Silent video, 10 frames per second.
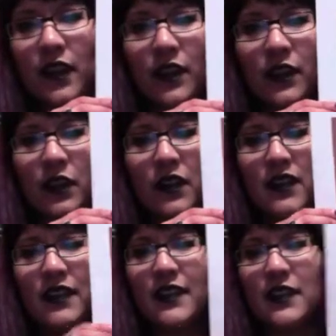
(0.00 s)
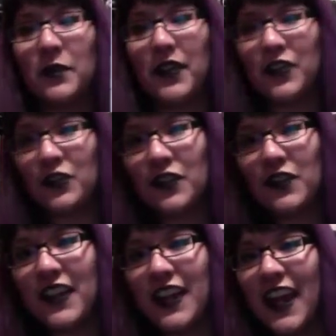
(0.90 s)
So this is a picture,
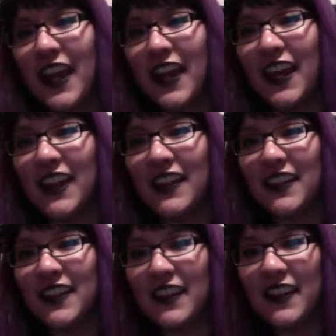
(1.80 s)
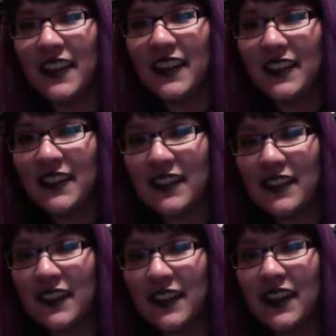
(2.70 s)
and
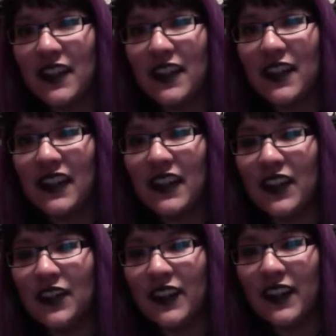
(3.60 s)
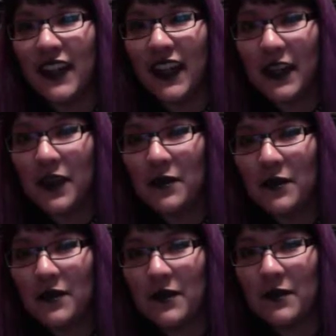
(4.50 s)
this, if you can't
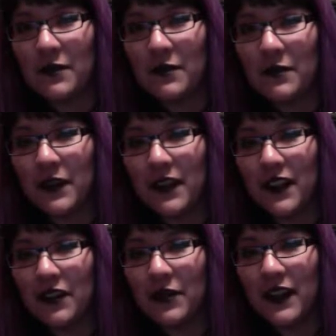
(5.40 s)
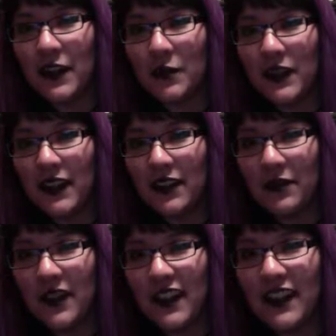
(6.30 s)
believe me,
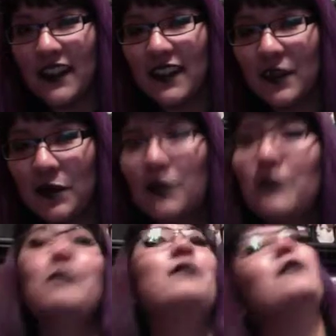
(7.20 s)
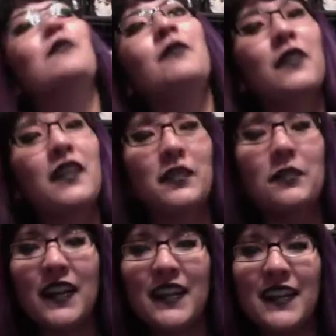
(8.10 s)
this was
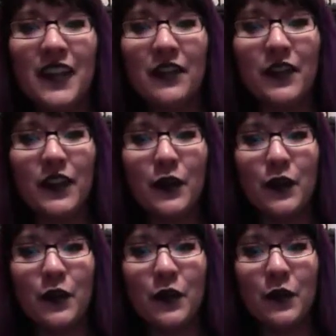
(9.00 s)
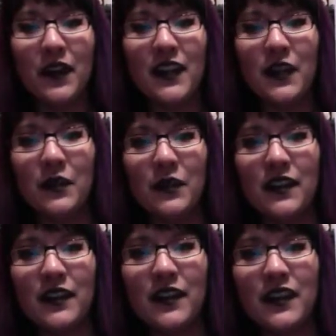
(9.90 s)
my nephew when he
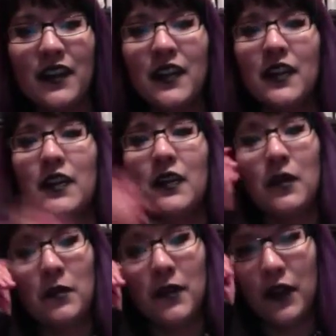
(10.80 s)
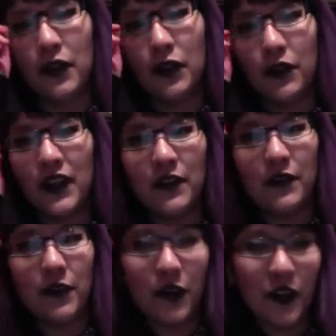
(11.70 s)
was about
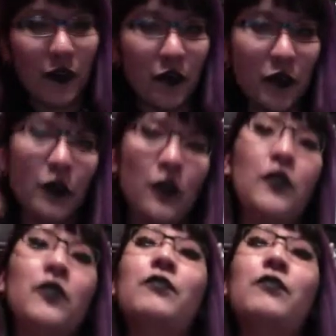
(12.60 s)
3-4 years old.